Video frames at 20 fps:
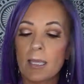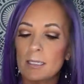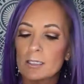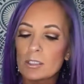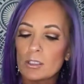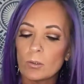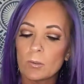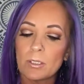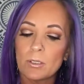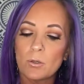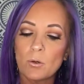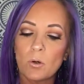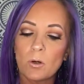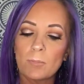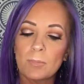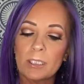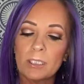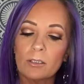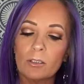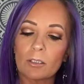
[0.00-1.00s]
So it
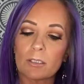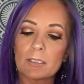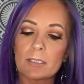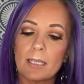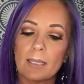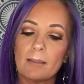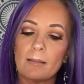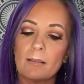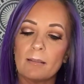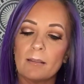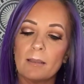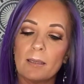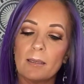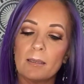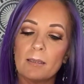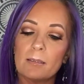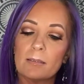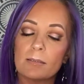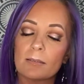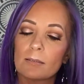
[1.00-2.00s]
normally looks like
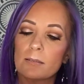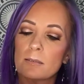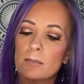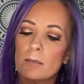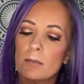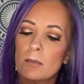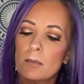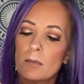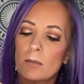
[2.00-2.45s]
this.